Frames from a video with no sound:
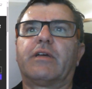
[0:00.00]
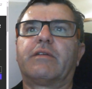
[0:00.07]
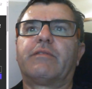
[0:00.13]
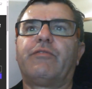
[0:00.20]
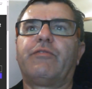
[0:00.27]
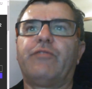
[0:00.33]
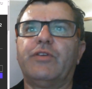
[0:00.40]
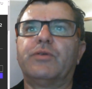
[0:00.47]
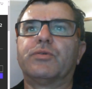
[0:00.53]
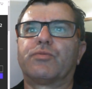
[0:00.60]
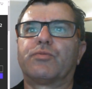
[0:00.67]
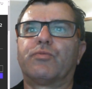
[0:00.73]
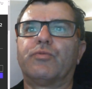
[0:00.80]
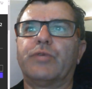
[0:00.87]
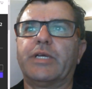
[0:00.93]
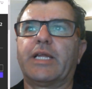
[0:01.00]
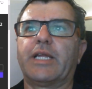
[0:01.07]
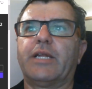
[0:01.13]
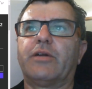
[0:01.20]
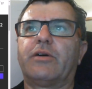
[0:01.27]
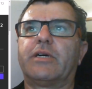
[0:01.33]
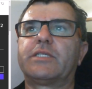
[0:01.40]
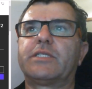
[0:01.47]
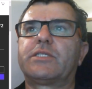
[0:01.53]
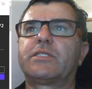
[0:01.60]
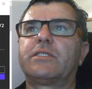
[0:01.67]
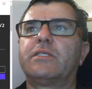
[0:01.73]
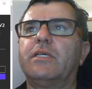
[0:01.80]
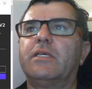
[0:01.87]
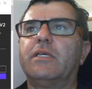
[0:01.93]
Feels really nice.
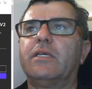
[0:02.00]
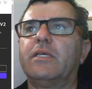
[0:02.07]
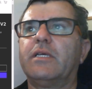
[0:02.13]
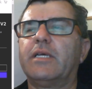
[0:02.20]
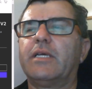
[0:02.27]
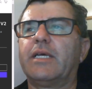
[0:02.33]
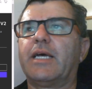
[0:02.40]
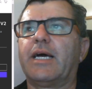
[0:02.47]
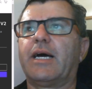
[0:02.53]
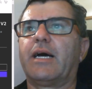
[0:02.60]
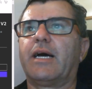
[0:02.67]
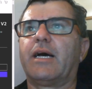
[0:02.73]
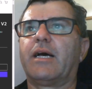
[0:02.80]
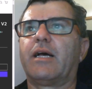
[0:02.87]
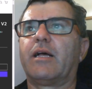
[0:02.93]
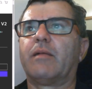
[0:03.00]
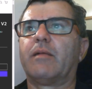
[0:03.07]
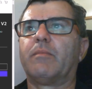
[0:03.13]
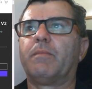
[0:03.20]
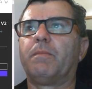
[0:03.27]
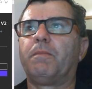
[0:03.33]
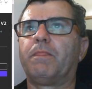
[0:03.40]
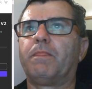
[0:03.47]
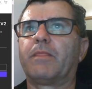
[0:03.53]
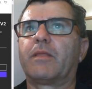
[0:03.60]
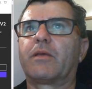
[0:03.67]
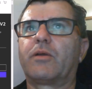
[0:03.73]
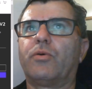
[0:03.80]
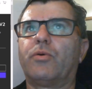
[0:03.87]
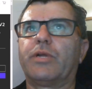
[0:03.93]

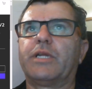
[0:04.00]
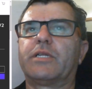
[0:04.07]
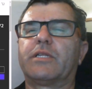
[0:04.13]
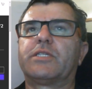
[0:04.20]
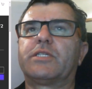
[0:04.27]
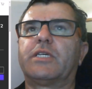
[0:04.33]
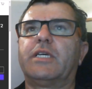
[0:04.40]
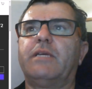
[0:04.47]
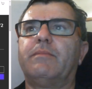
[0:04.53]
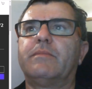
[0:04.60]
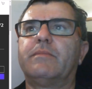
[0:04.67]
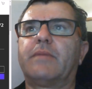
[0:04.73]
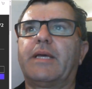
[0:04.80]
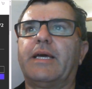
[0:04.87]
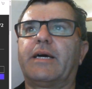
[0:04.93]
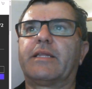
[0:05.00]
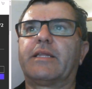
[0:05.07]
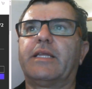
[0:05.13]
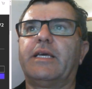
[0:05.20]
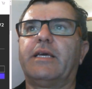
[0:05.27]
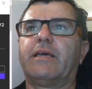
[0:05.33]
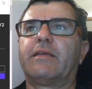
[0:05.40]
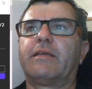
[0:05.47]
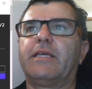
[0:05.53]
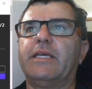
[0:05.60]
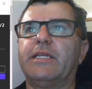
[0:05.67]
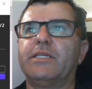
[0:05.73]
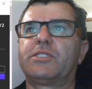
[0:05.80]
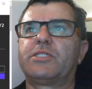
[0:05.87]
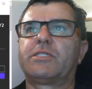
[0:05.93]
According to the team out there, it
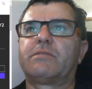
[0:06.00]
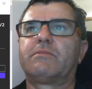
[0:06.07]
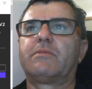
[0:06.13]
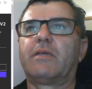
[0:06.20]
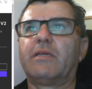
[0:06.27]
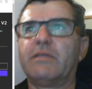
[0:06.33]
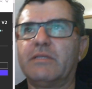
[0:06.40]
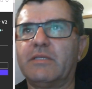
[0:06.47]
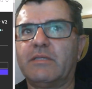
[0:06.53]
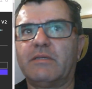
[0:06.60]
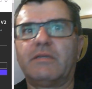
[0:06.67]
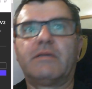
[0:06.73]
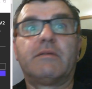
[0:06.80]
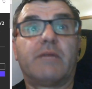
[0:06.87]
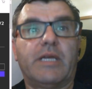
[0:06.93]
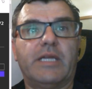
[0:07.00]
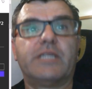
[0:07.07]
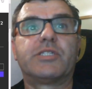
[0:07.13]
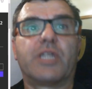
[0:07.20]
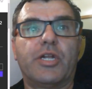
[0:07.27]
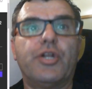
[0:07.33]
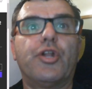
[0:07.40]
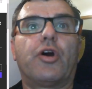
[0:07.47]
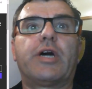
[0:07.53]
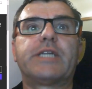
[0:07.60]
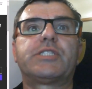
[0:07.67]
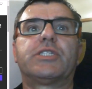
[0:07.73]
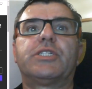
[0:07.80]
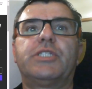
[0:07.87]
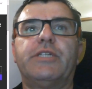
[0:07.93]
is a
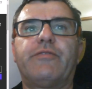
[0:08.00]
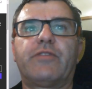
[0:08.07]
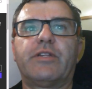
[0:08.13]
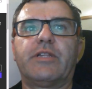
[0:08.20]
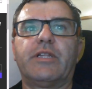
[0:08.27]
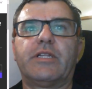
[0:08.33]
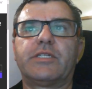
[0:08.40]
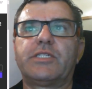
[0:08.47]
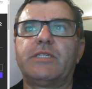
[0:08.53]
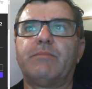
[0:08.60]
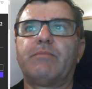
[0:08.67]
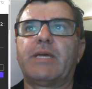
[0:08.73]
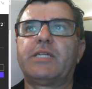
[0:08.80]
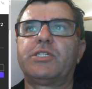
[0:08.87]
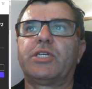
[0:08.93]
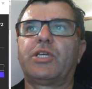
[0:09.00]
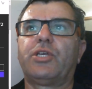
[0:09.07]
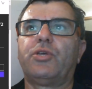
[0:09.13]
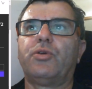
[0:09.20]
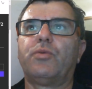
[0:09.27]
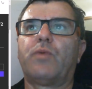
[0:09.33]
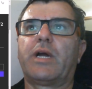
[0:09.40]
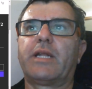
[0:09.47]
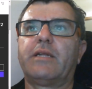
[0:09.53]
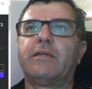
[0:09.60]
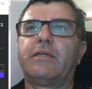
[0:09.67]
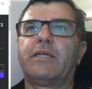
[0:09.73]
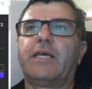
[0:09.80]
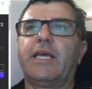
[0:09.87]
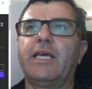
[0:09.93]
nicer shifter than the SimMagic
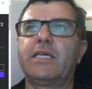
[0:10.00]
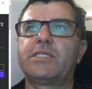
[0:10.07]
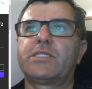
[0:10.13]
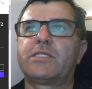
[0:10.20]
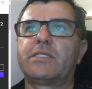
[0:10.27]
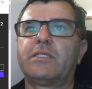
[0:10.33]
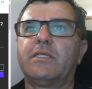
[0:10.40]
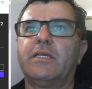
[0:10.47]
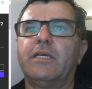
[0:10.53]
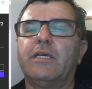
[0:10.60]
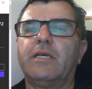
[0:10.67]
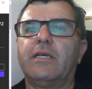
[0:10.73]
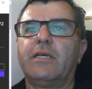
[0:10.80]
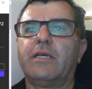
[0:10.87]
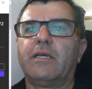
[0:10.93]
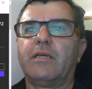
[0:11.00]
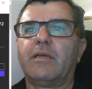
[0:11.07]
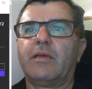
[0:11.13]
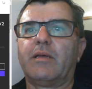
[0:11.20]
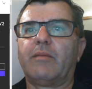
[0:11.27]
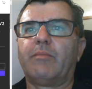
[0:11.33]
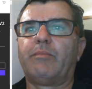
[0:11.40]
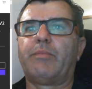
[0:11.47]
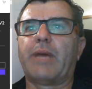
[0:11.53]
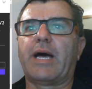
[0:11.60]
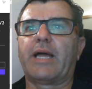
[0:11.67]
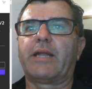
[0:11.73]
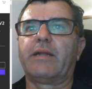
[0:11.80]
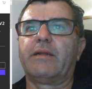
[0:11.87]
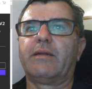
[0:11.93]
Q1S.
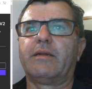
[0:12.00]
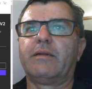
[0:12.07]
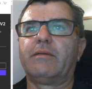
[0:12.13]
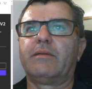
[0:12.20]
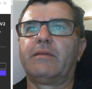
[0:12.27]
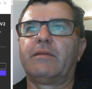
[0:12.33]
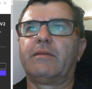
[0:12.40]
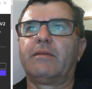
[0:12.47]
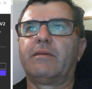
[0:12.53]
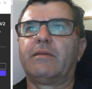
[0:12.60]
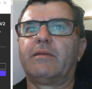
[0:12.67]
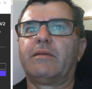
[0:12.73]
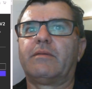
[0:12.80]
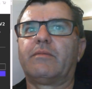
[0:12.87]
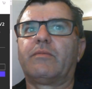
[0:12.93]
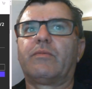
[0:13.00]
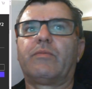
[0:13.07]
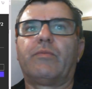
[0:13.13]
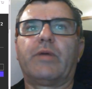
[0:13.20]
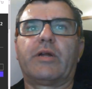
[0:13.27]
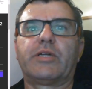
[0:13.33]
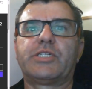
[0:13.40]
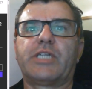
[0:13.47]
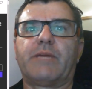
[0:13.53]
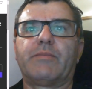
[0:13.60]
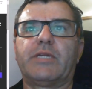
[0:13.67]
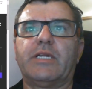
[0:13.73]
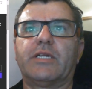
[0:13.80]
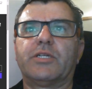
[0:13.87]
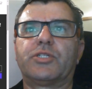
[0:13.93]
But when I
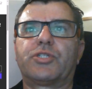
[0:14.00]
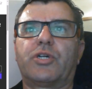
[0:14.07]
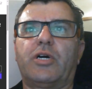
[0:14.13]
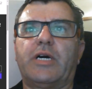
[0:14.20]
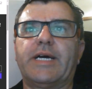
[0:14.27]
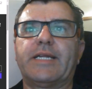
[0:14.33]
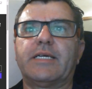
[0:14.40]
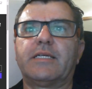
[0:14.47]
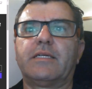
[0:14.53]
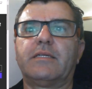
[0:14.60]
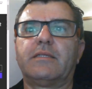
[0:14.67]
jumped in and tried it,